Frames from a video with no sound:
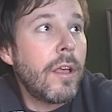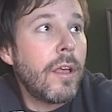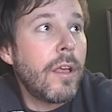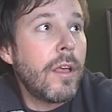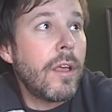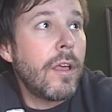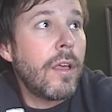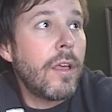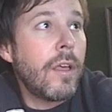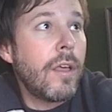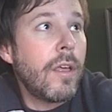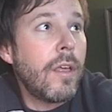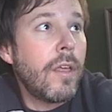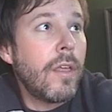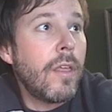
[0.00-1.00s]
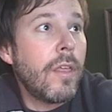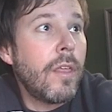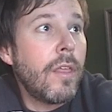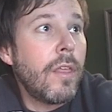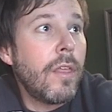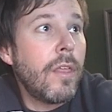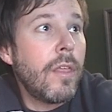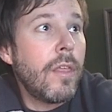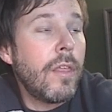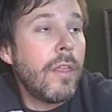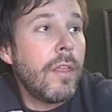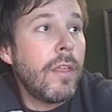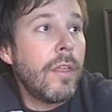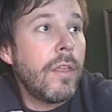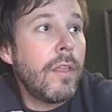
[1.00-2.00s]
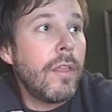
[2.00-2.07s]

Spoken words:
[no speech]